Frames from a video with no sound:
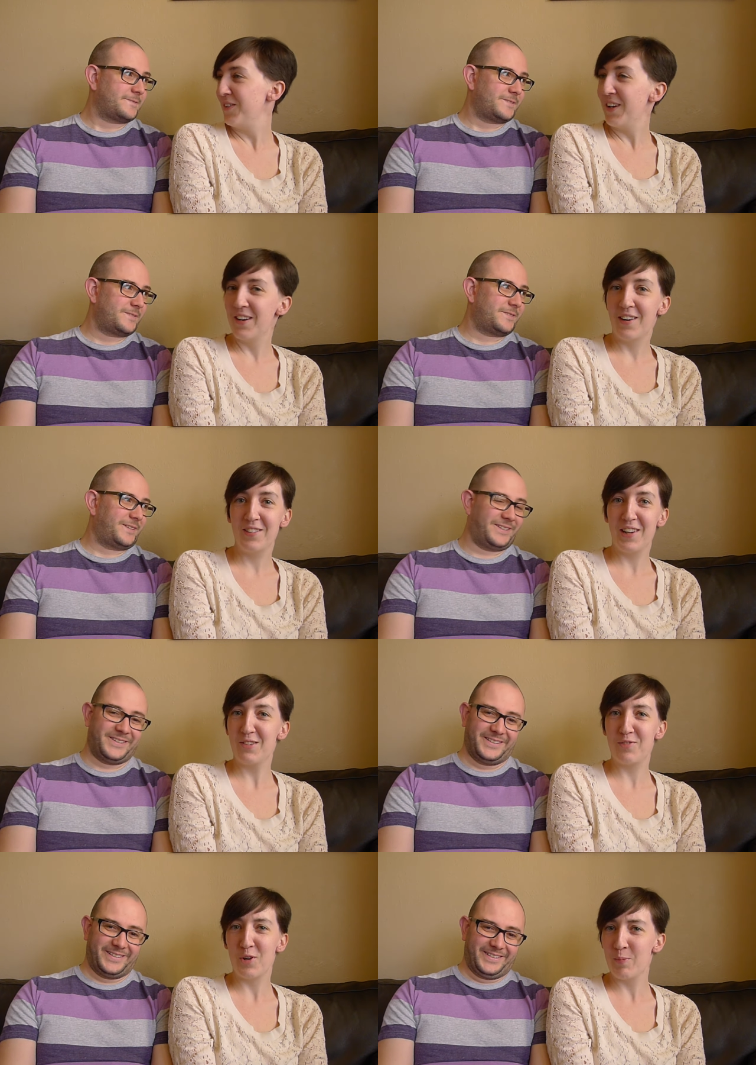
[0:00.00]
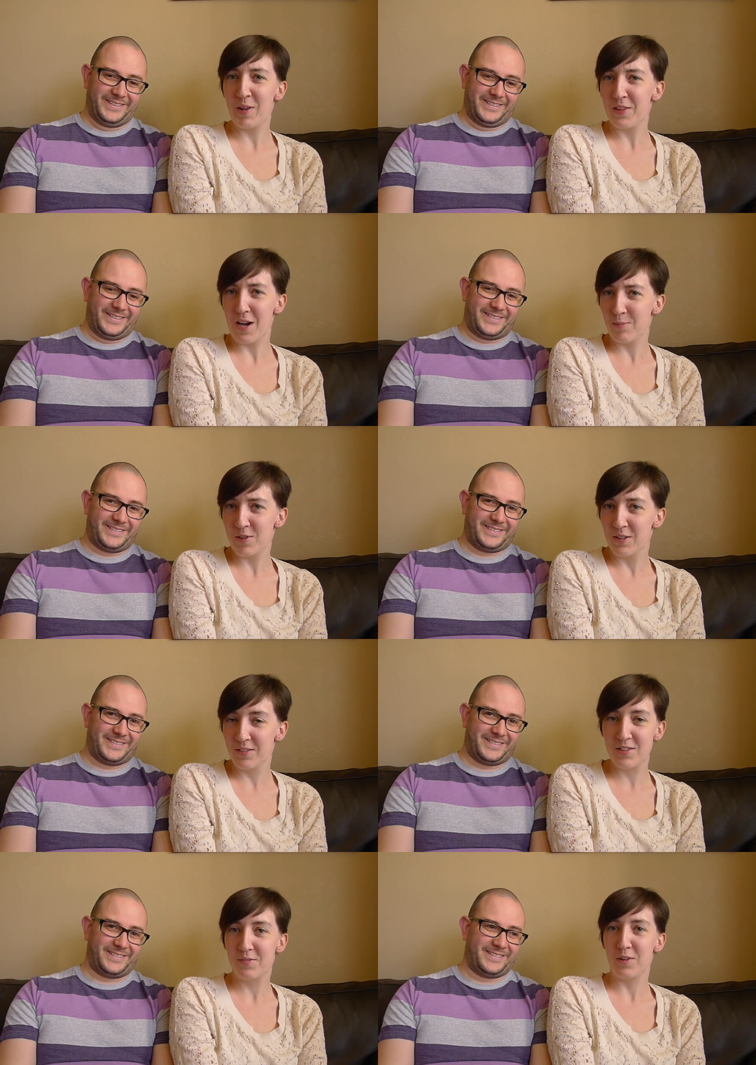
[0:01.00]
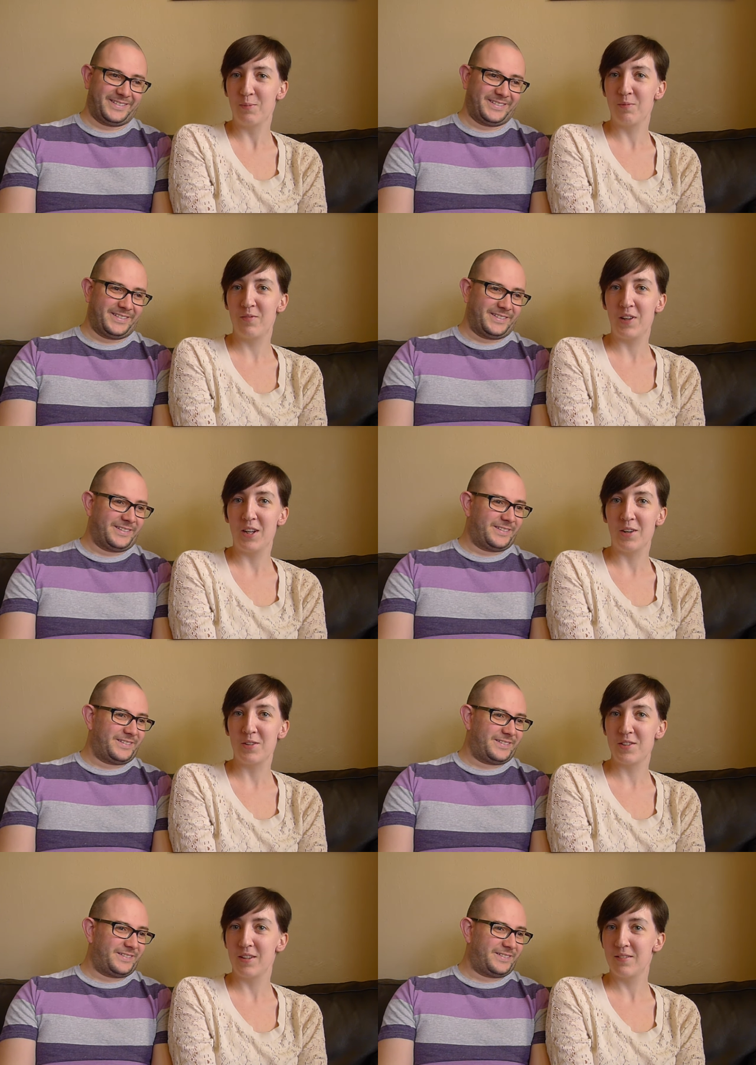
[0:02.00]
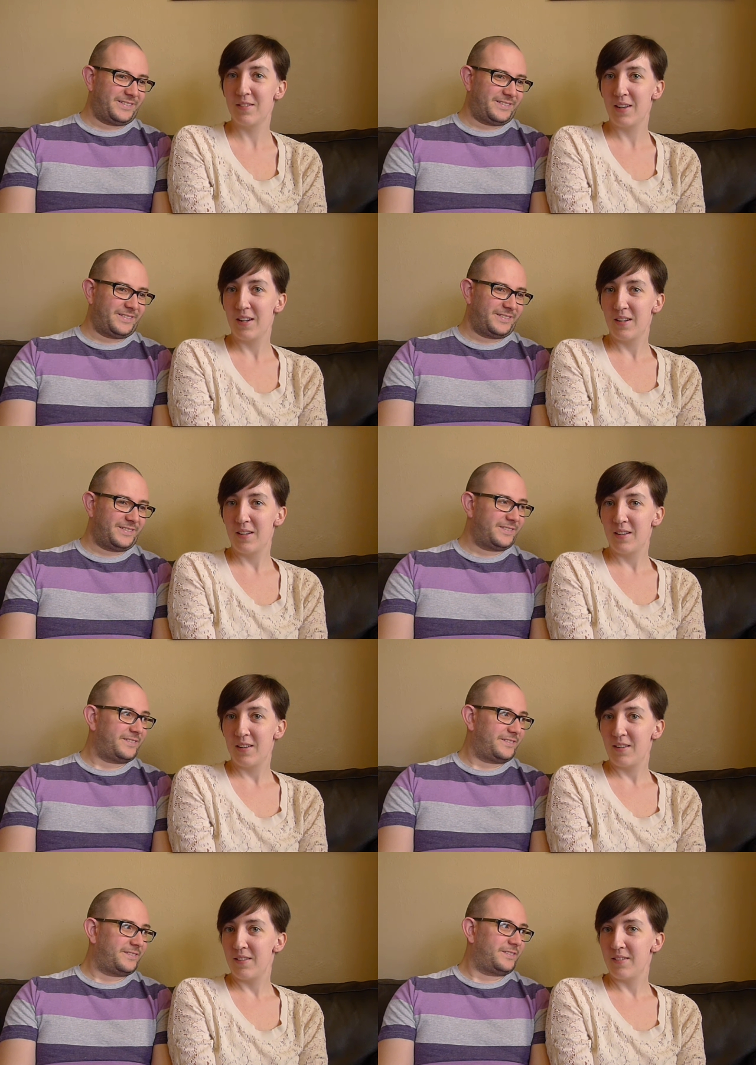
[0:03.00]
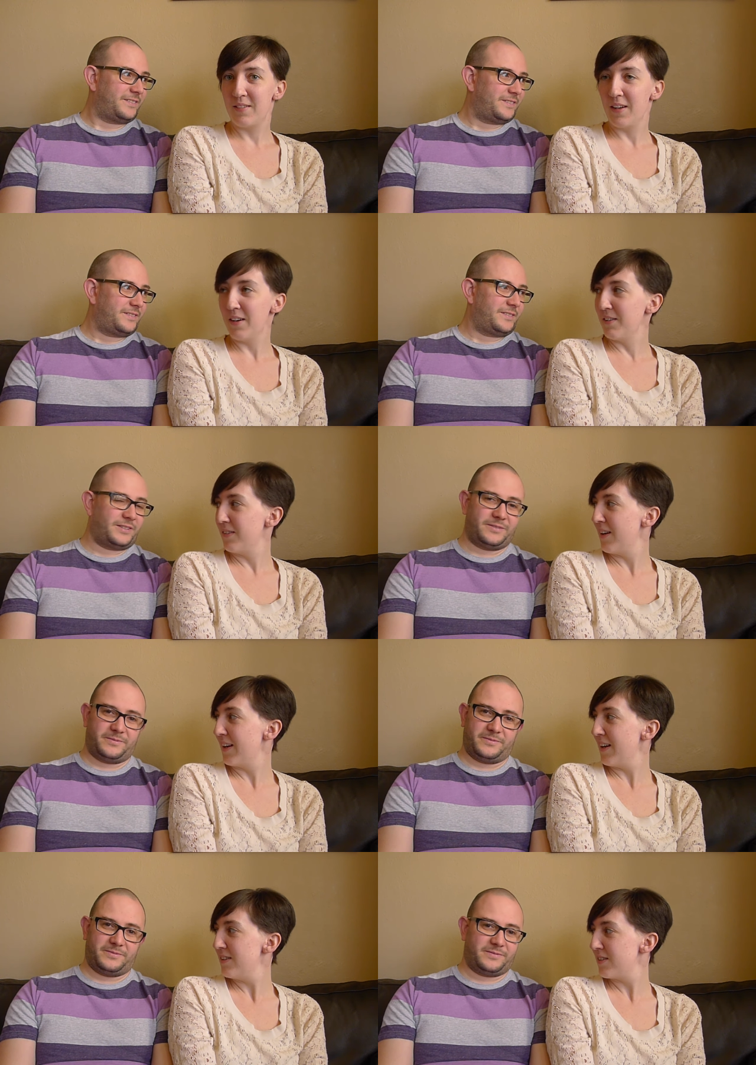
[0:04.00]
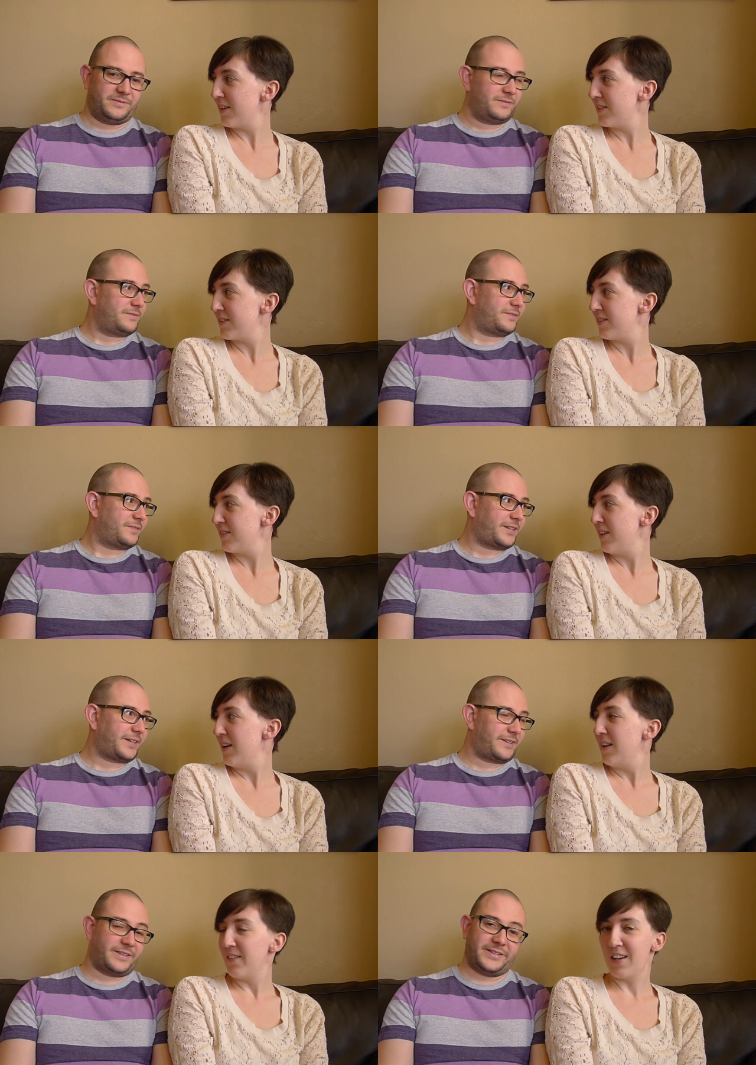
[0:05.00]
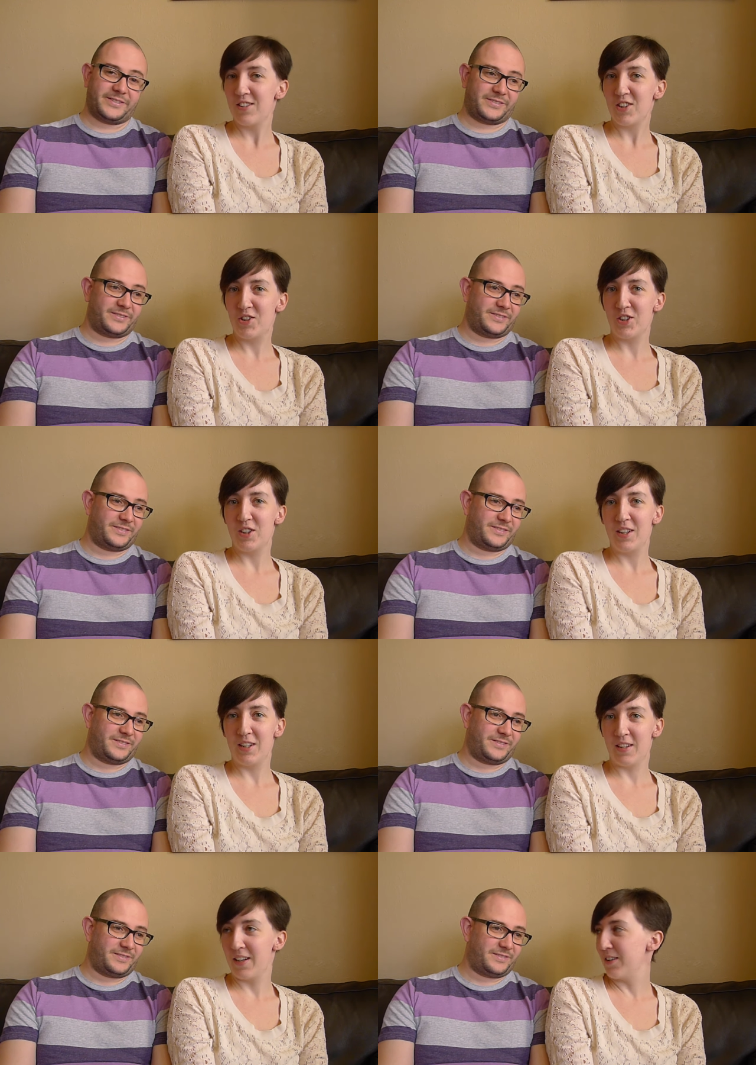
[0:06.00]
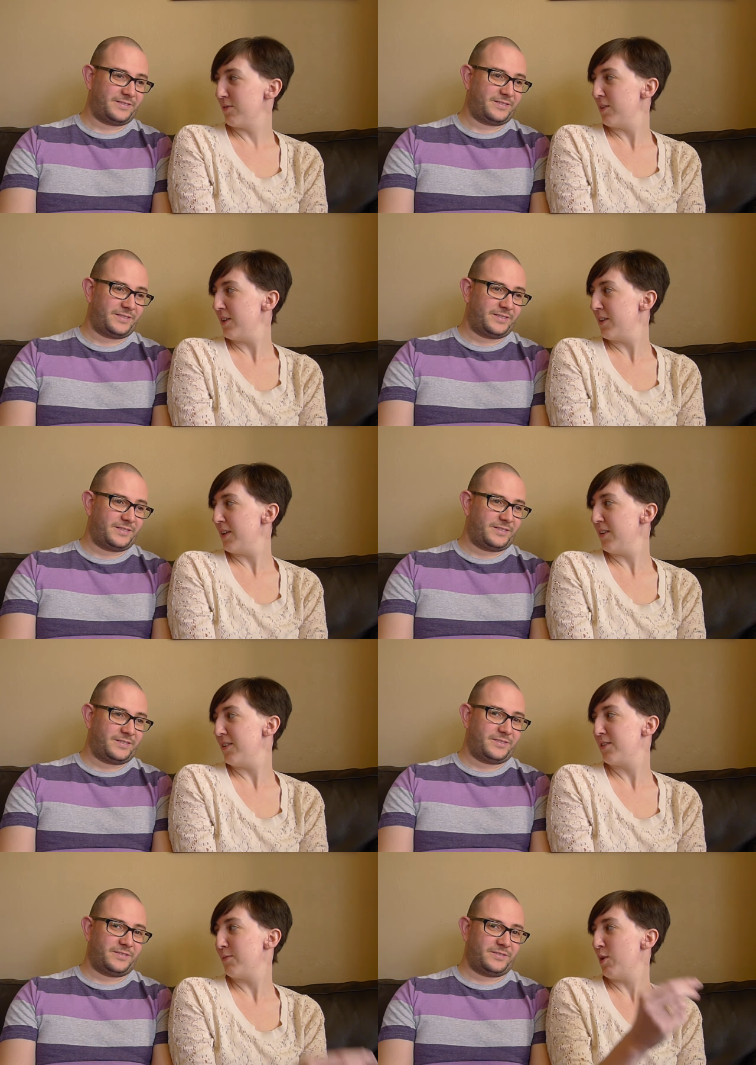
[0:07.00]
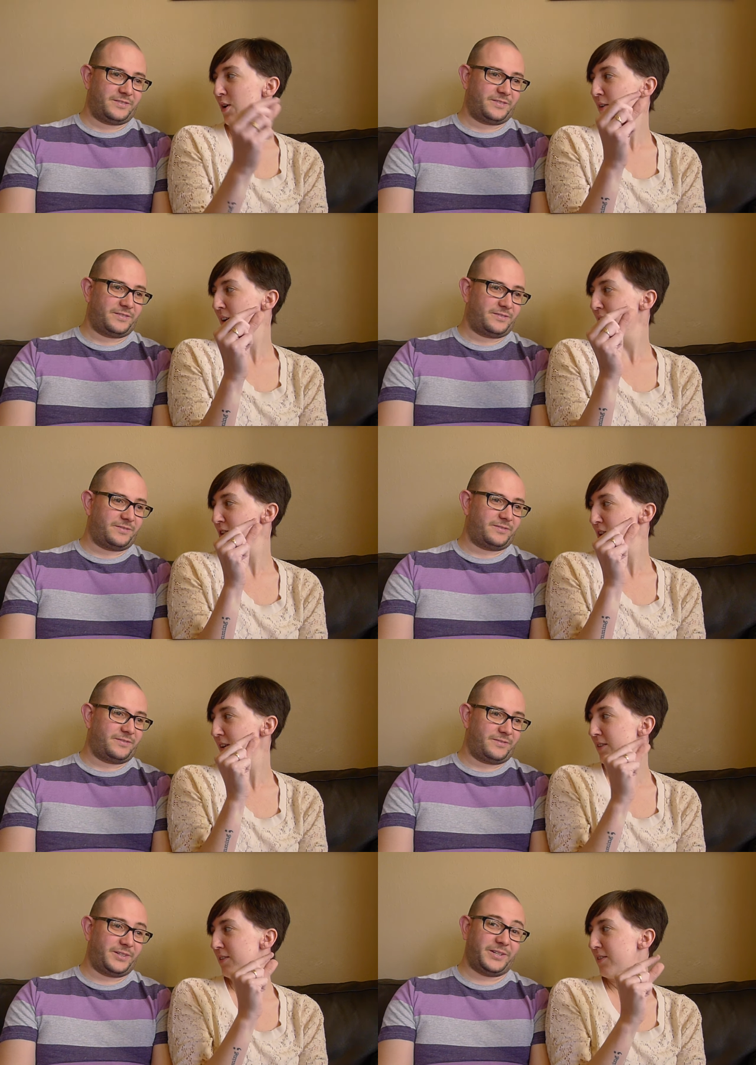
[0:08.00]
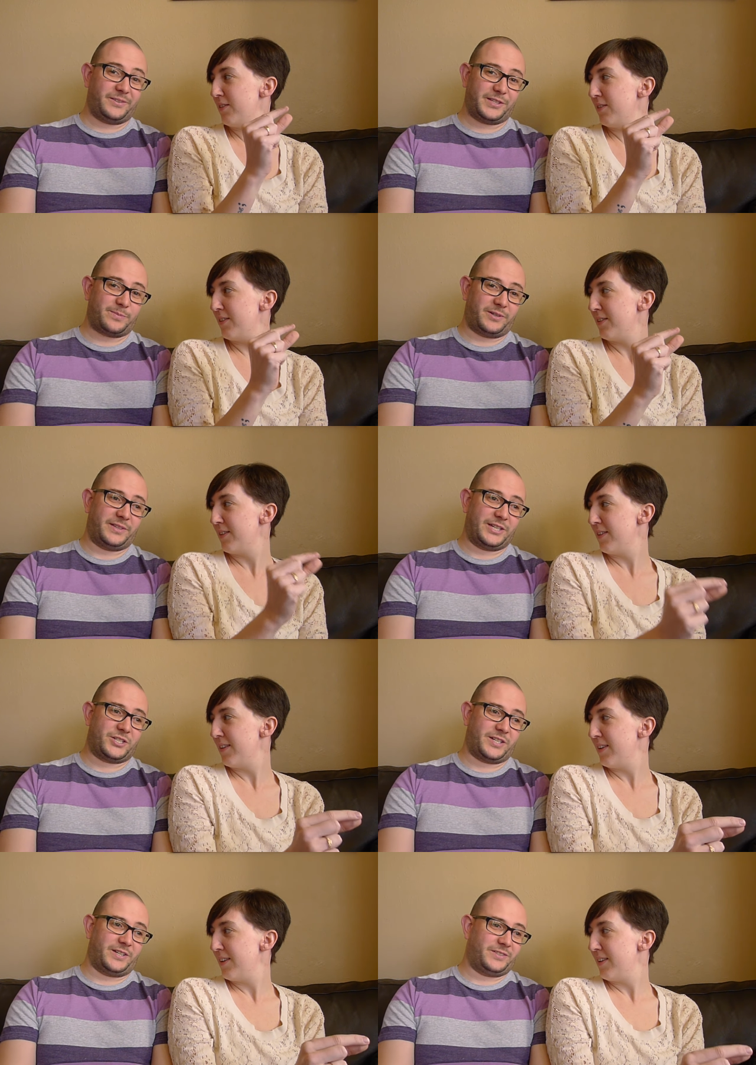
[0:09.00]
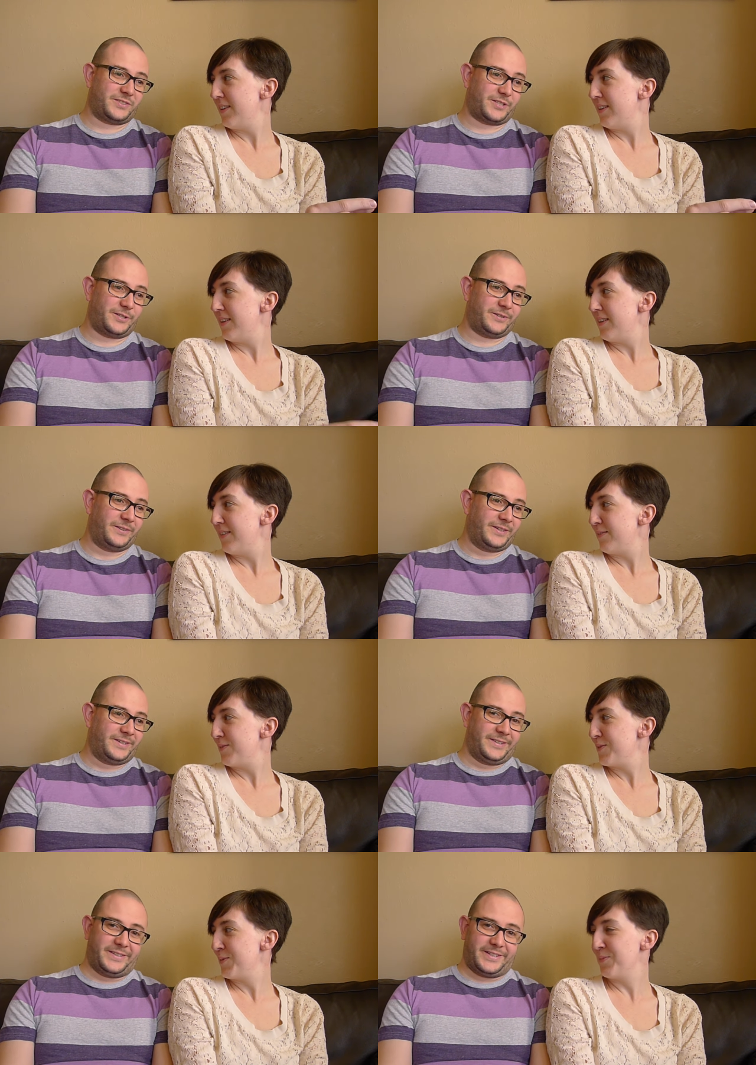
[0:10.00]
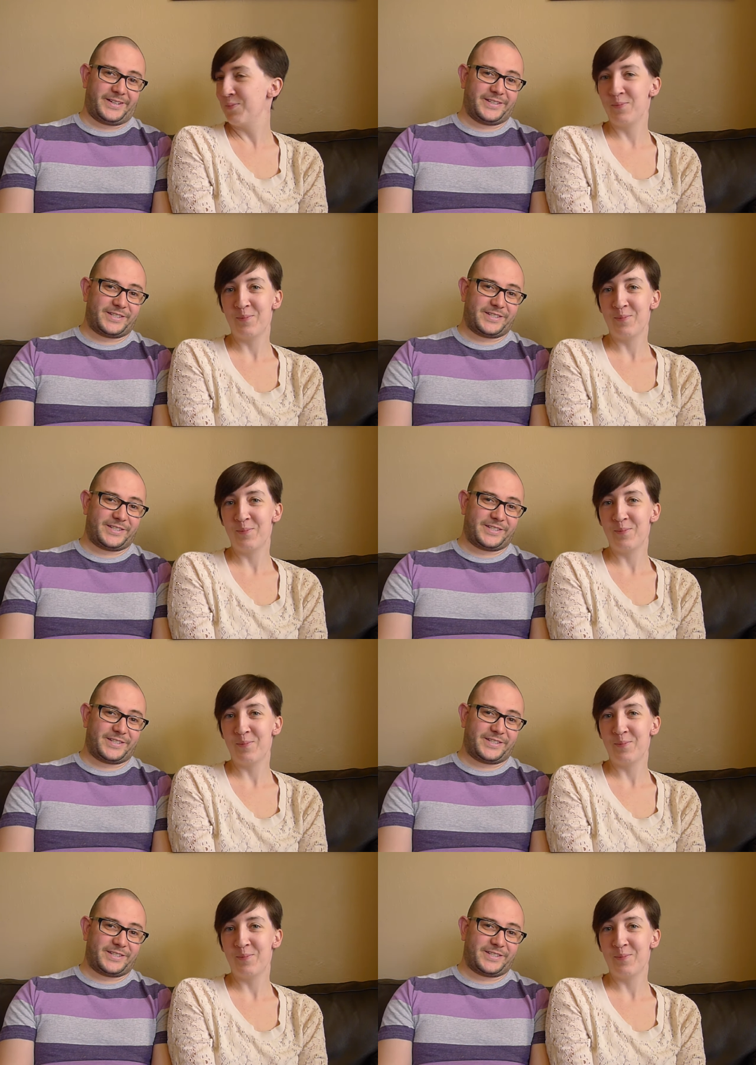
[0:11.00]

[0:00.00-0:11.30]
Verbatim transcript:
Speaker 1: in our like four month absence from videos and yeah, I guess that's
Speaker 2: I guess. that's our
Speaker 1: journey in like a really small nutshell.
Speaker 2: Really small nutshell. So, I guess